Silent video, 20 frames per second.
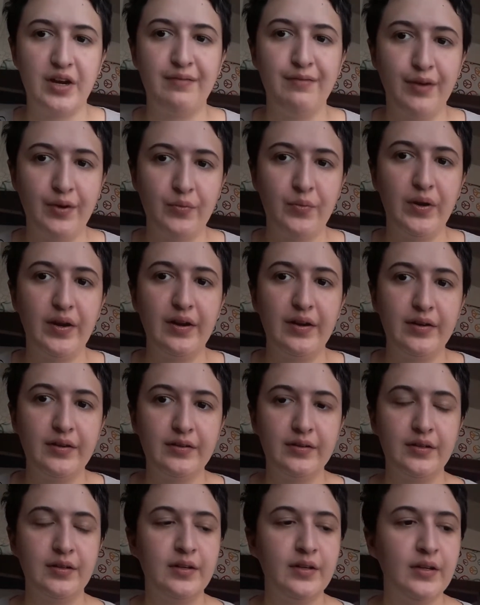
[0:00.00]
everywhere.
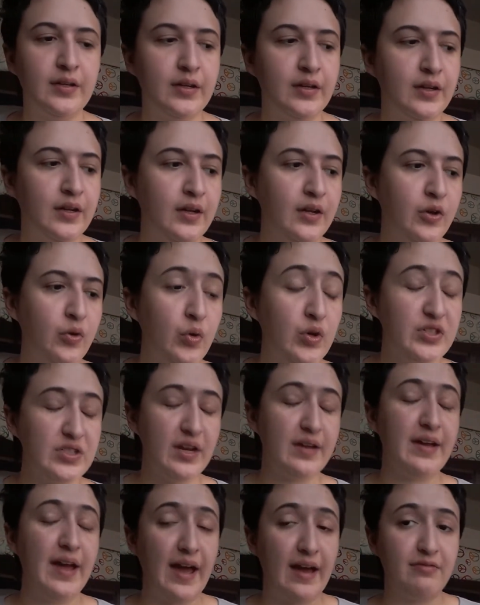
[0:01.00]
Which
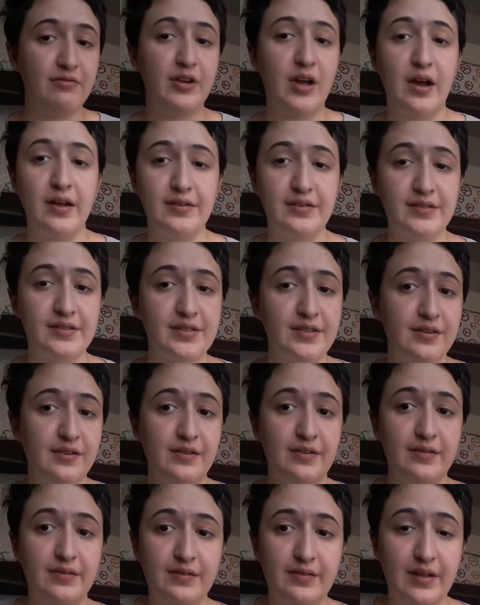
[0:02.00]
I have gotten to,